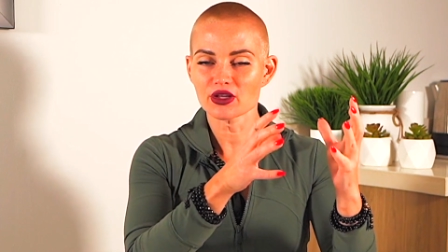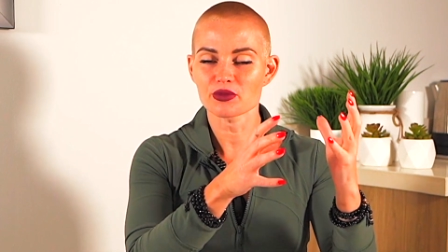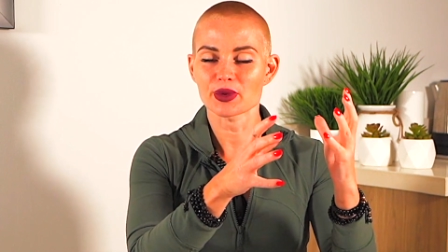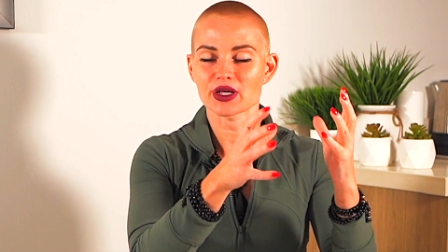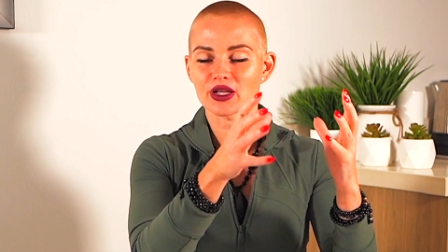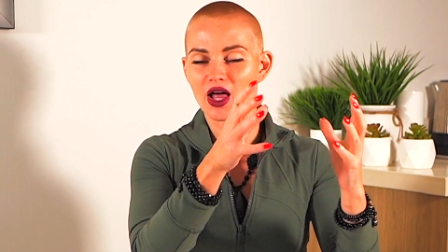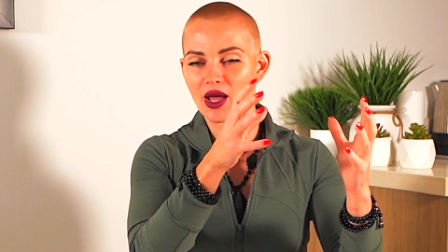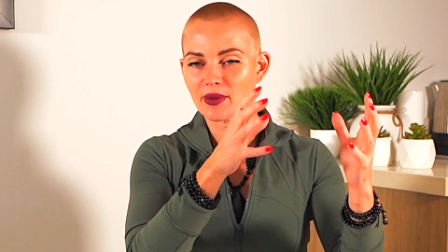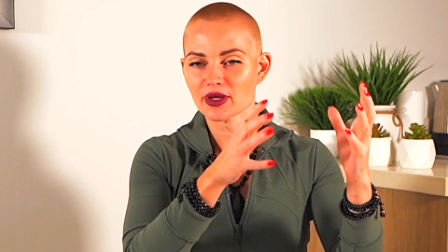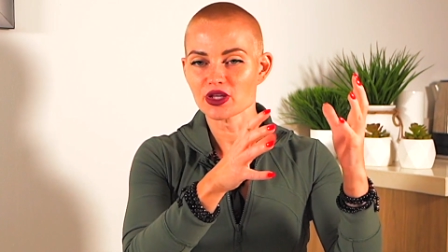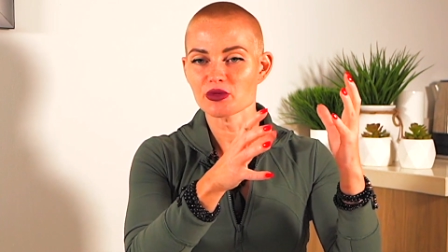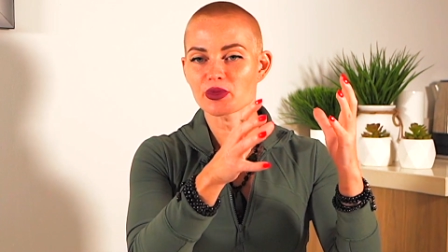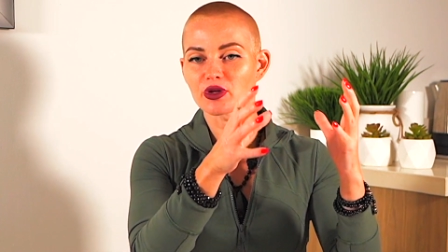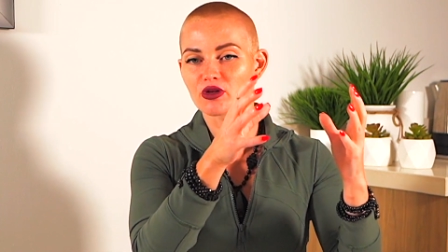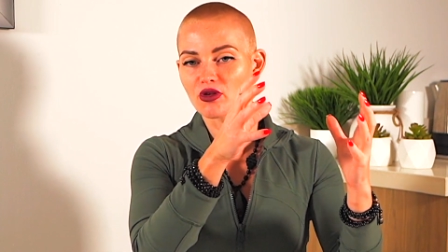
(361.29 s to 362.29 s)
you've been climbing,
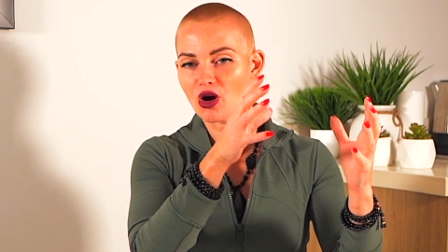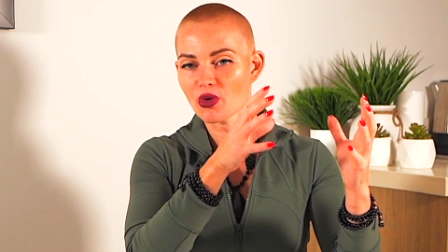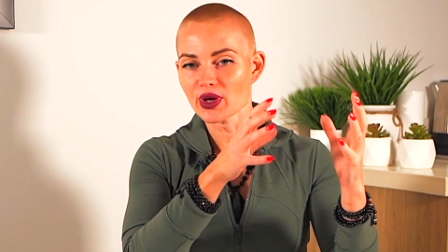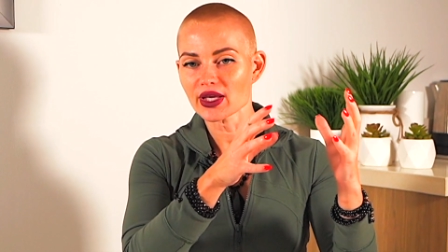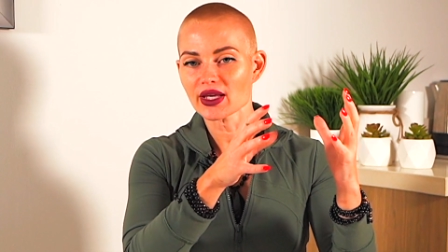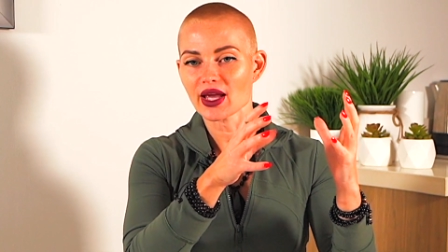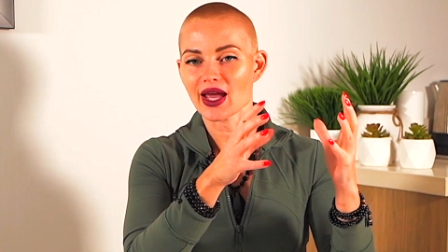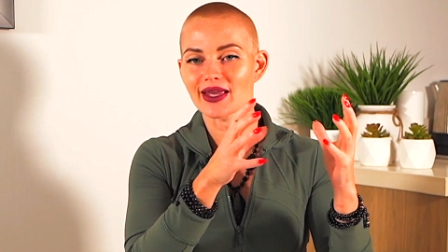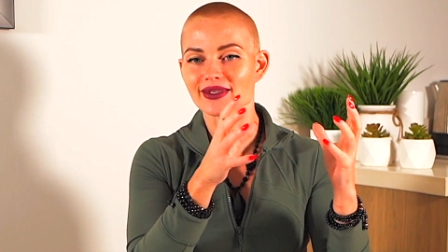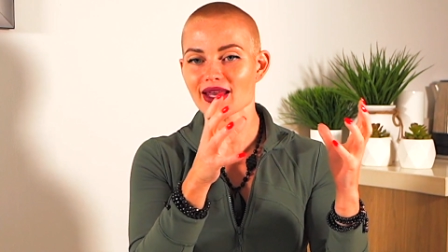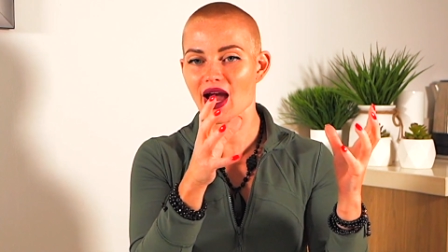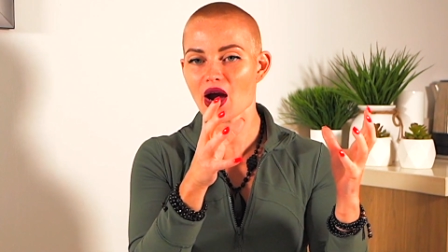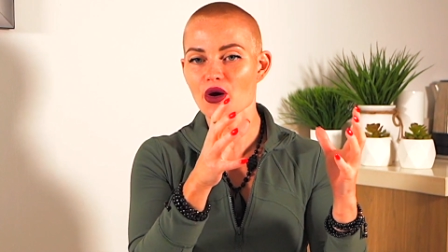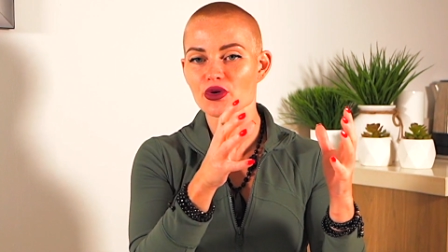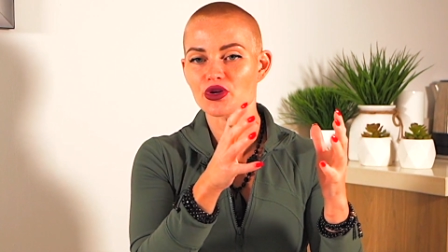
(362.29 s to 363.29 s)
you've been growing, and
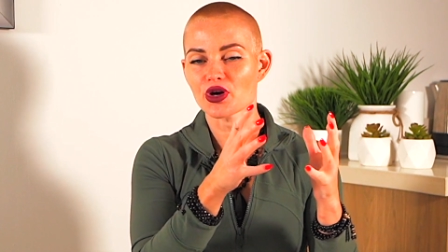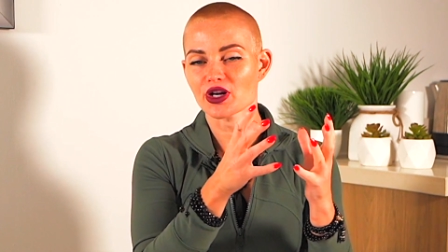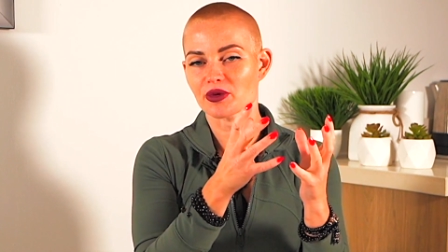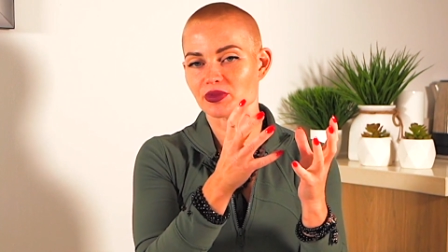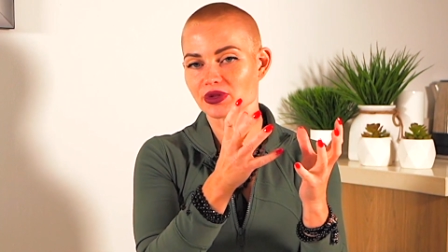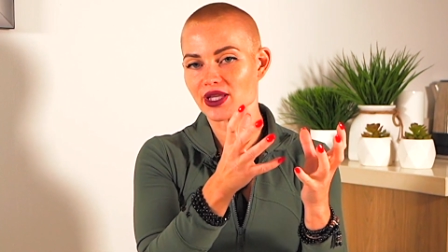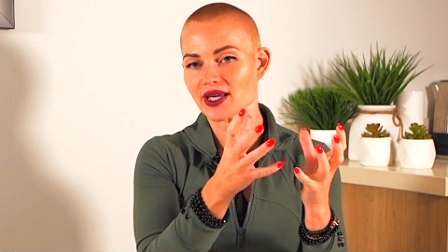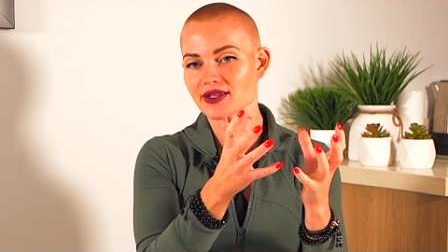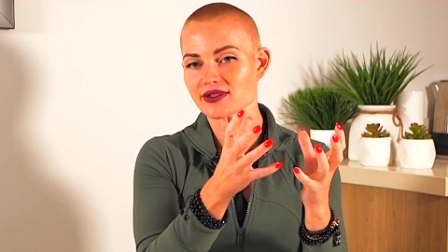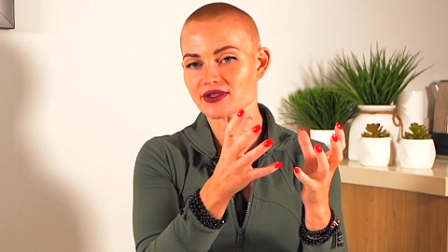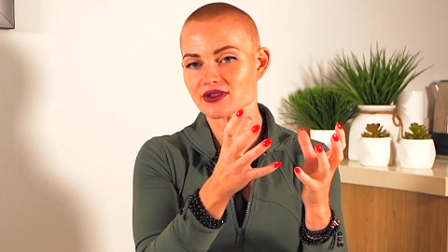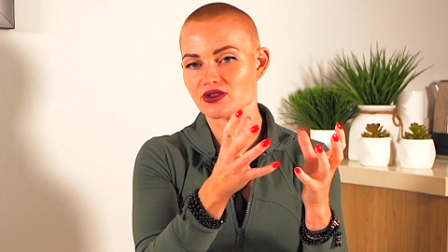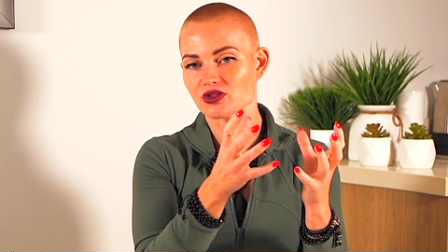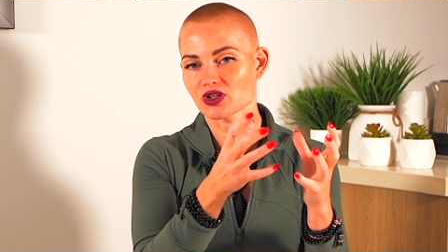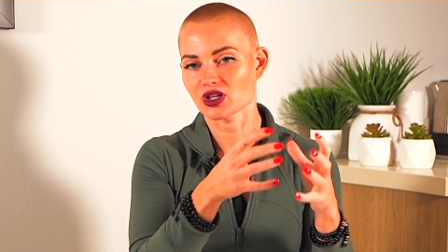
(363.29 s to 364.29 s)
now you're at a
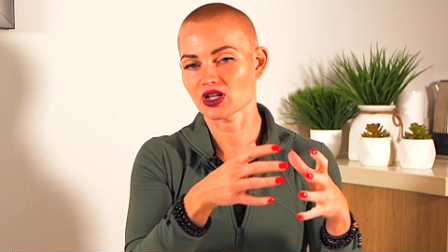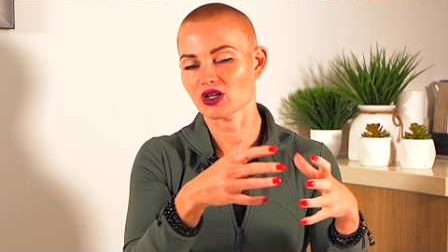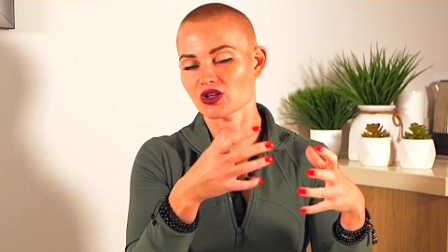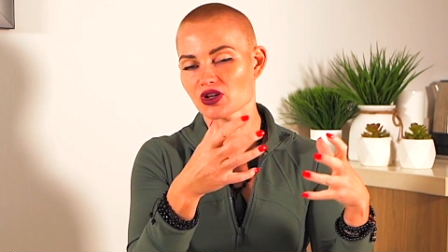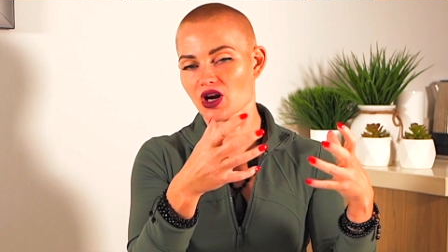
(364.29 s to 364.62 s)
place, you're gonna you're